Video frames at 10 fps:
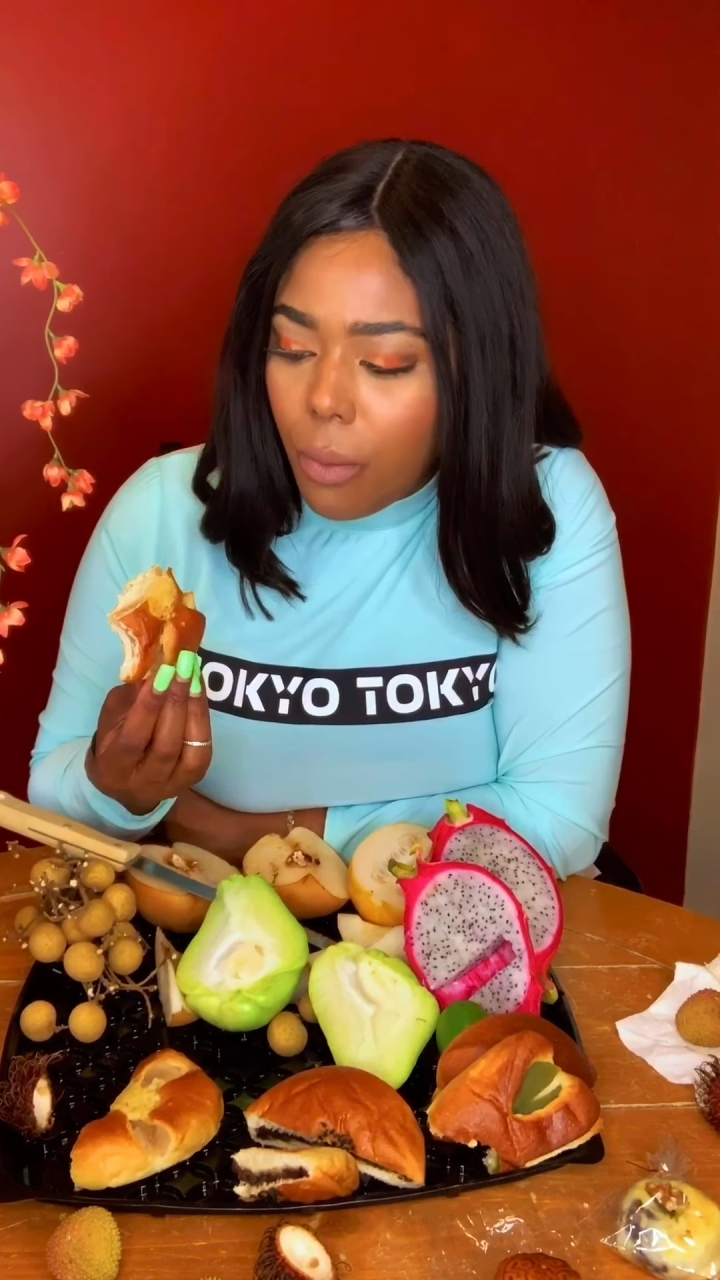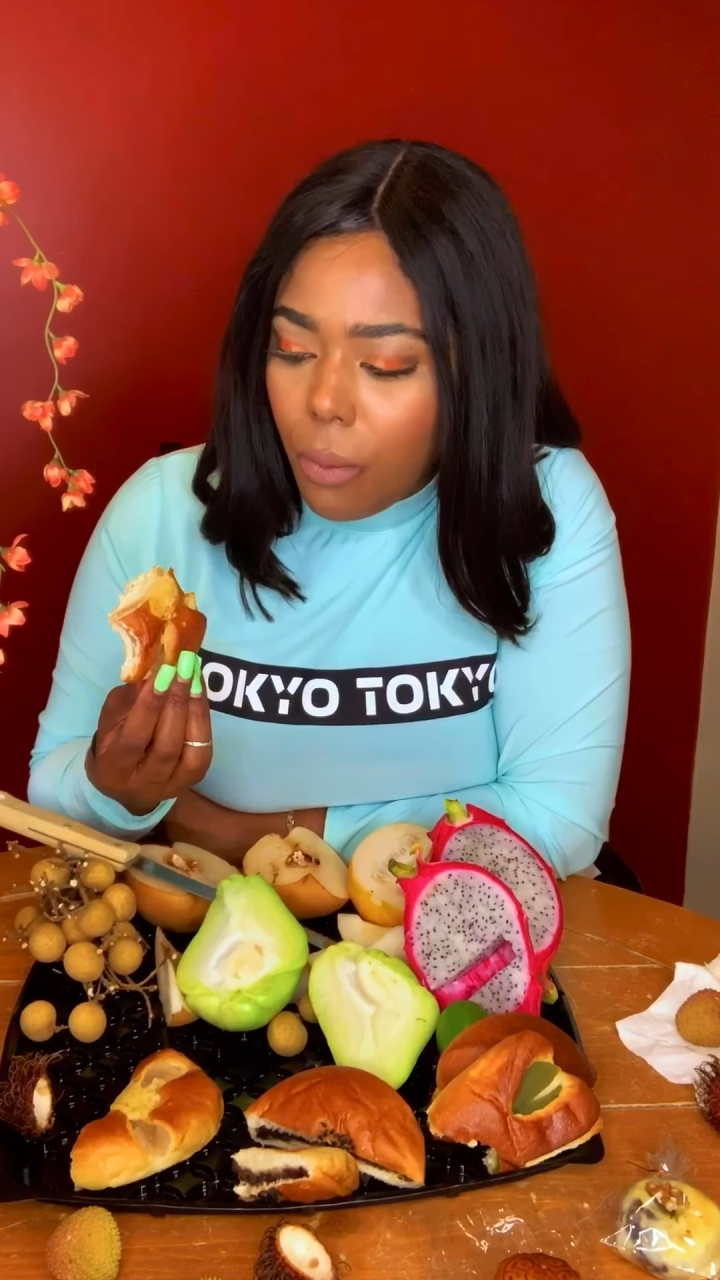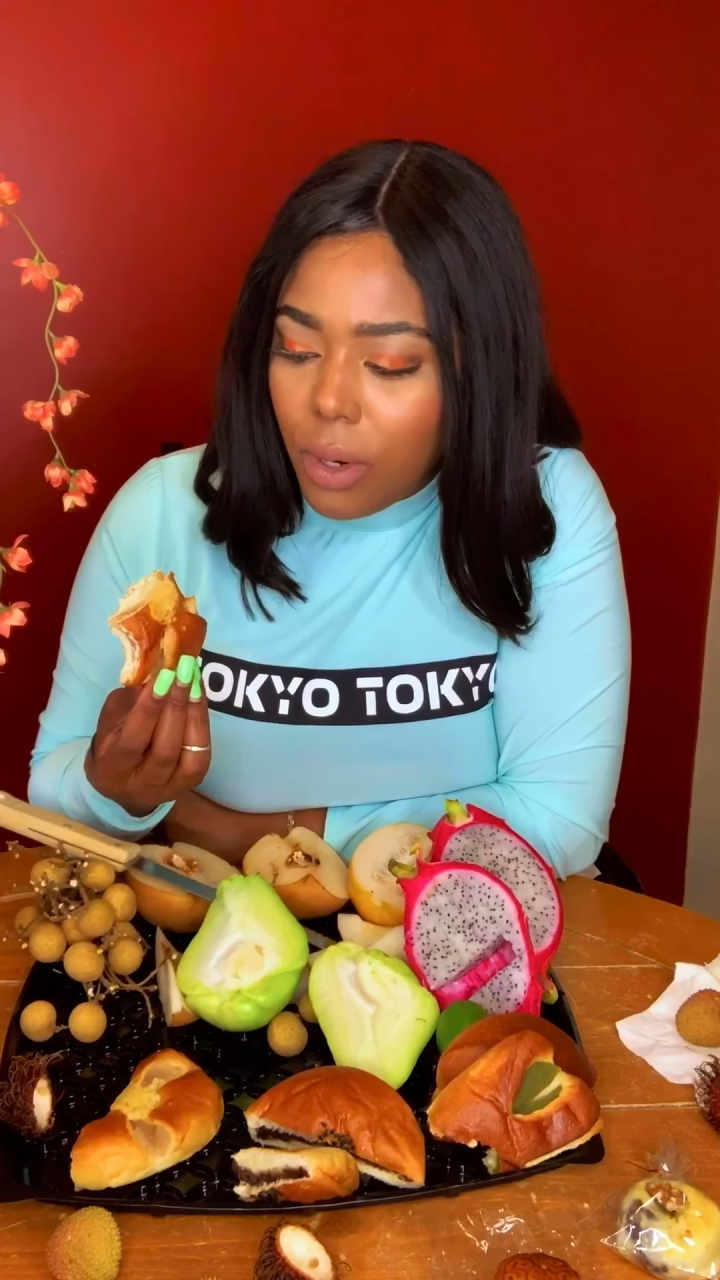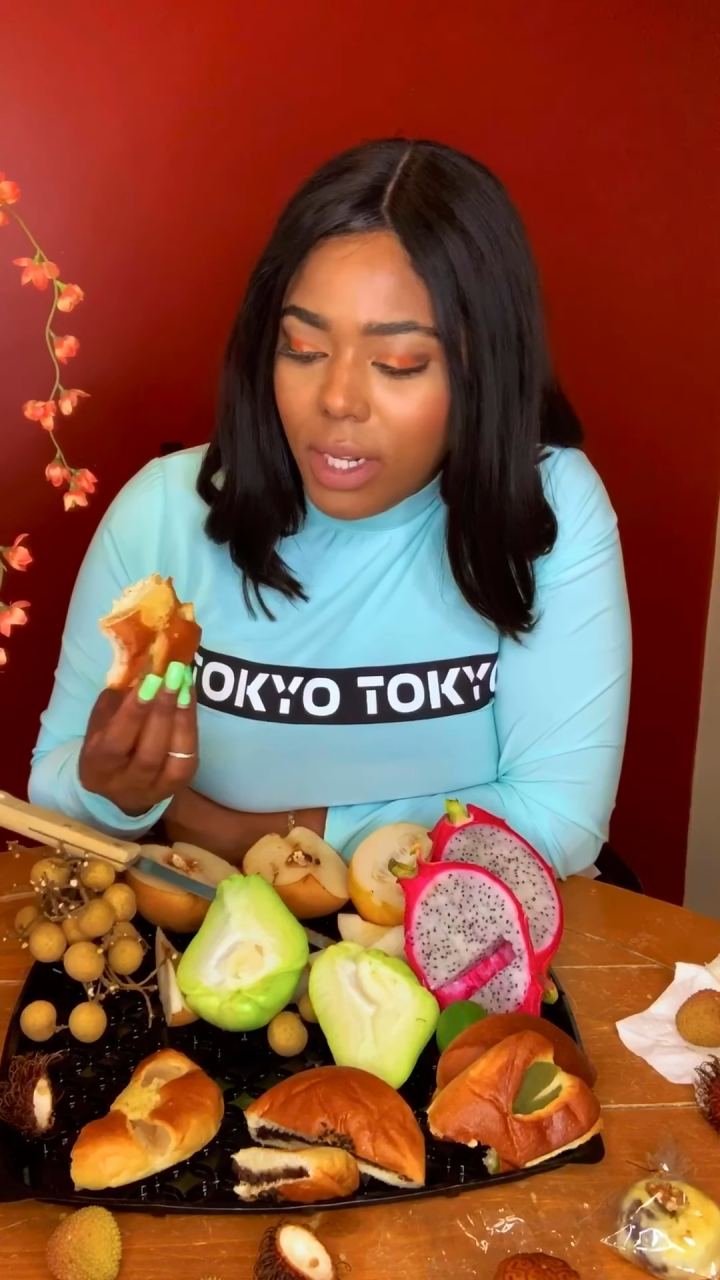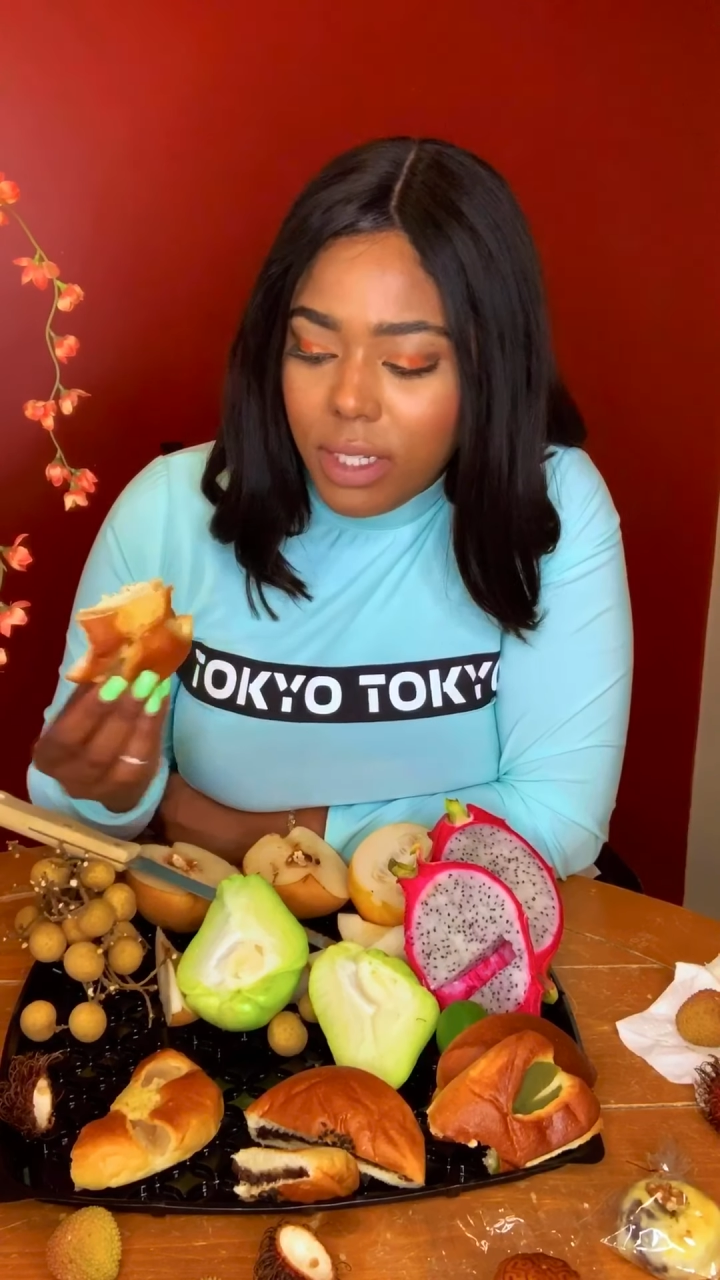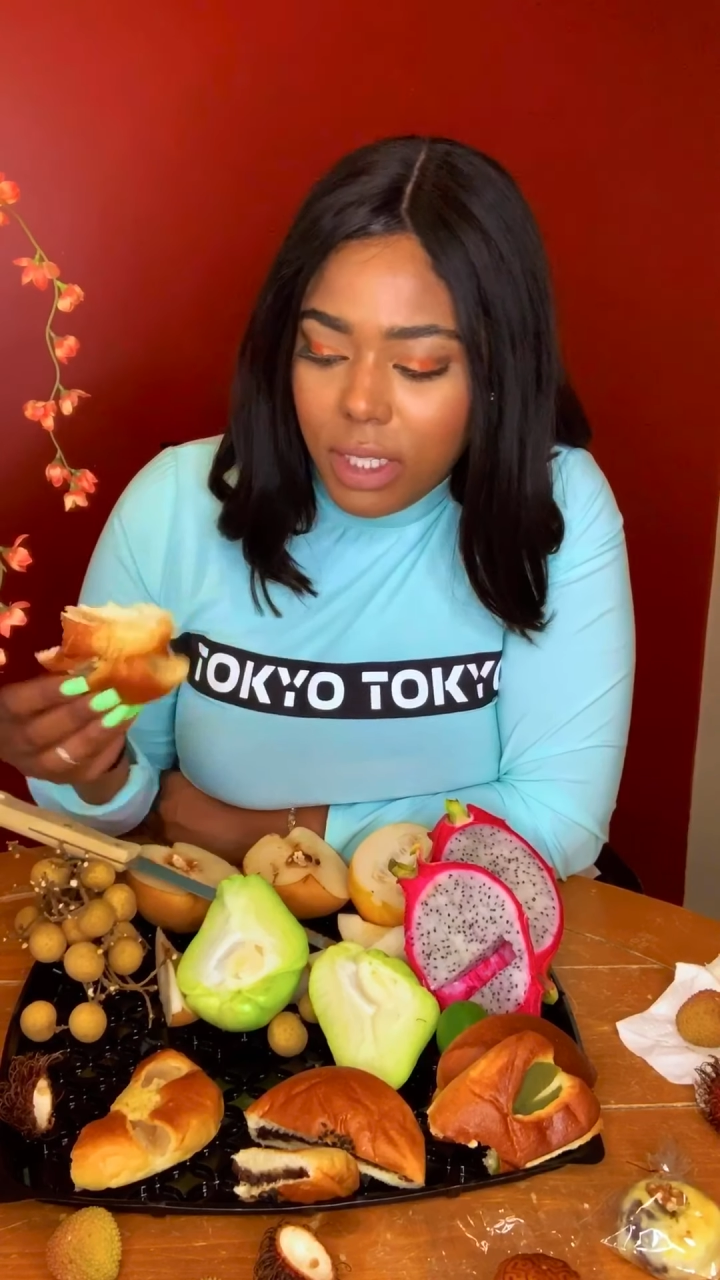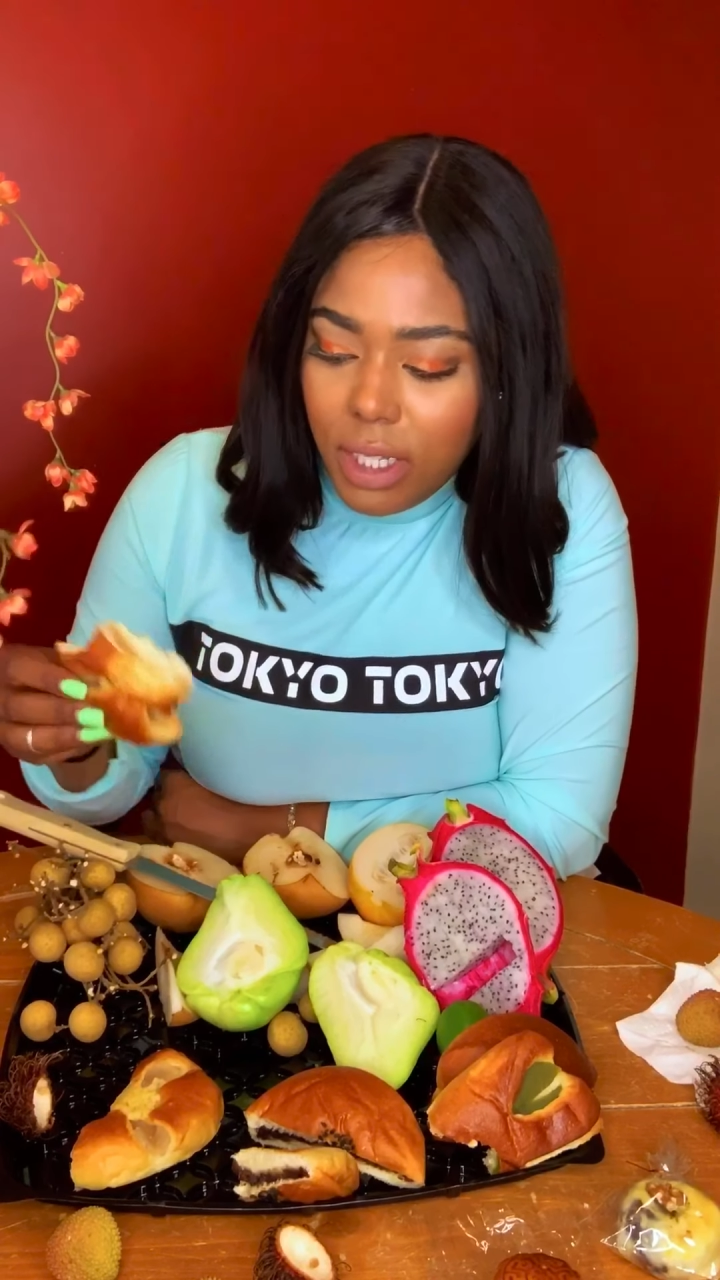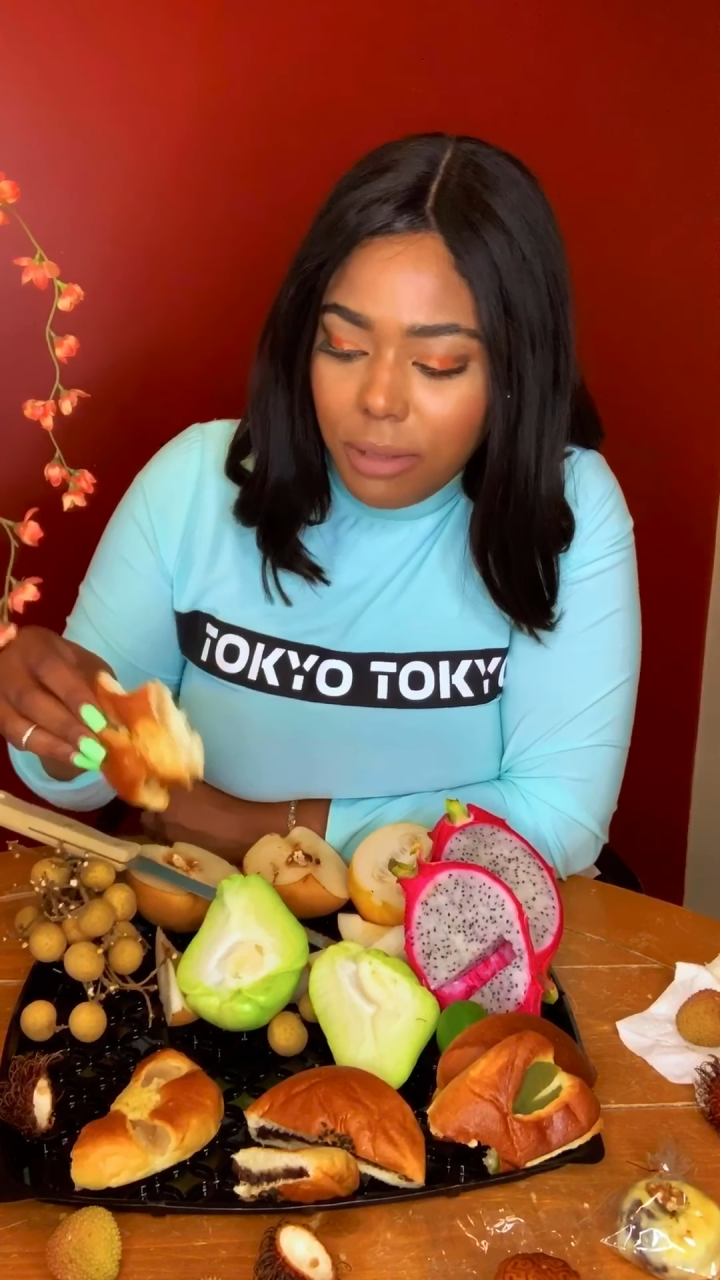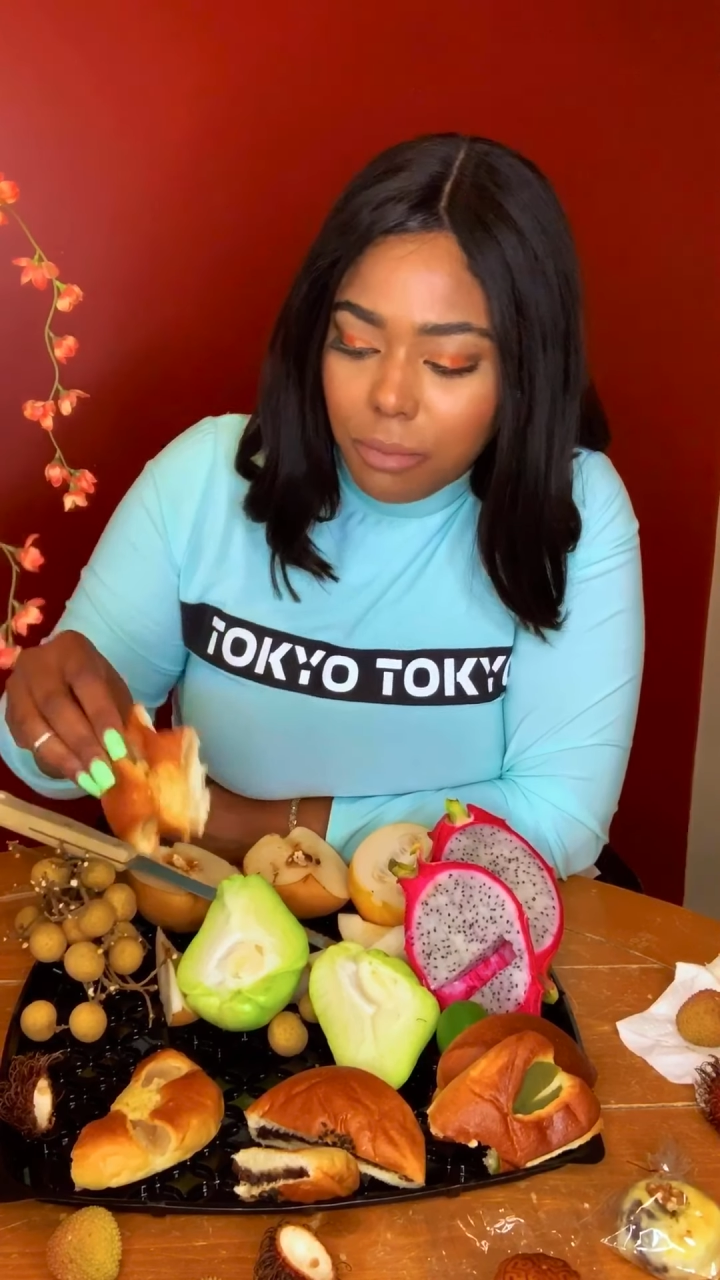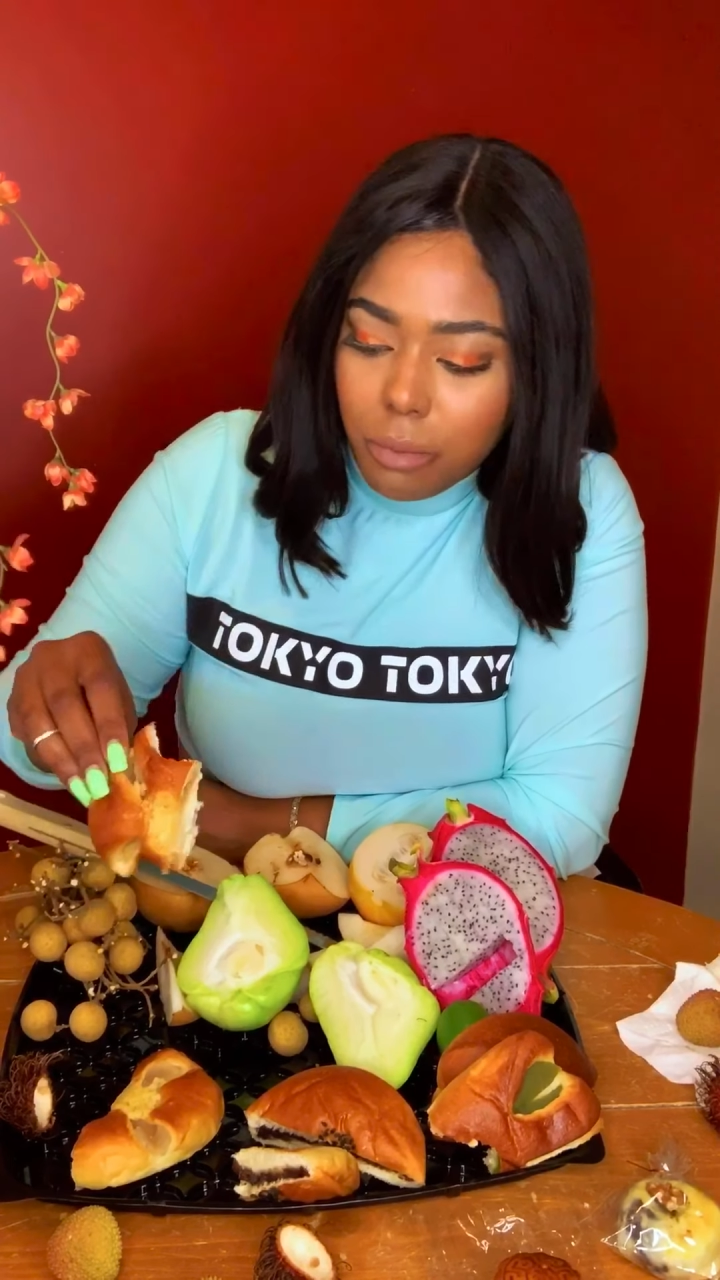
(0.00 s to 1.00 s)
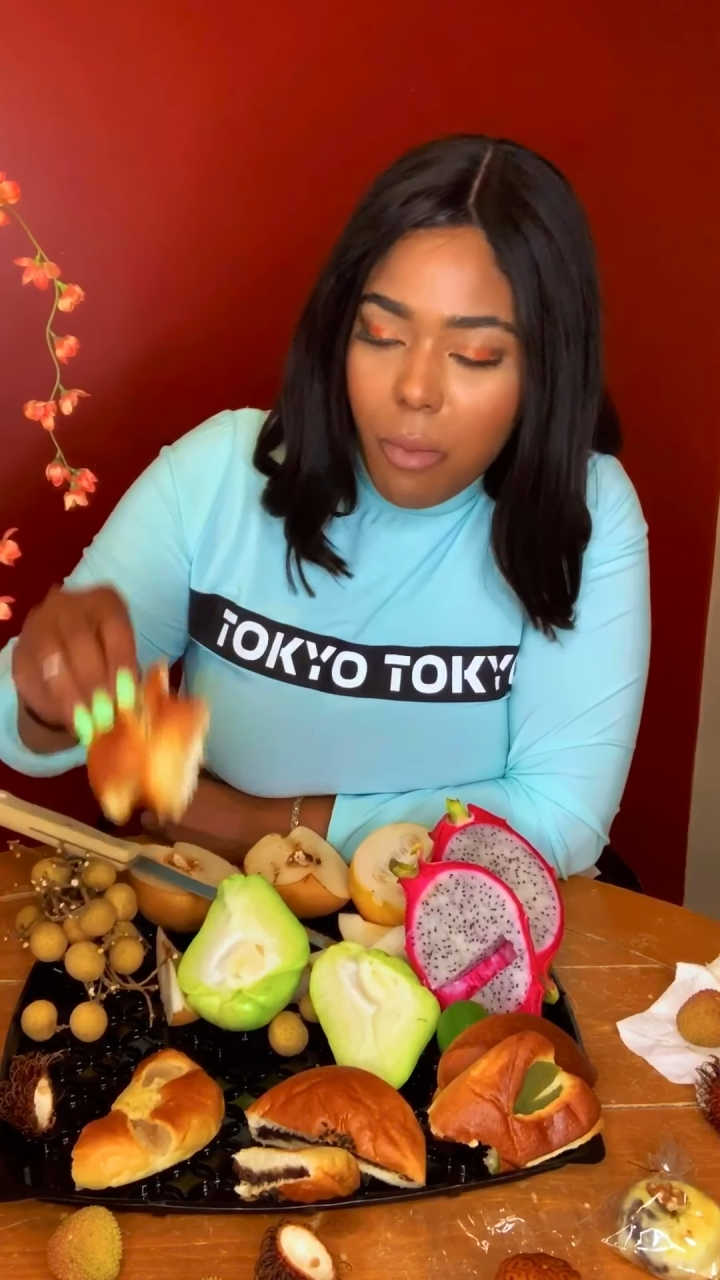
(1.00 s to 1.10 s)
What I see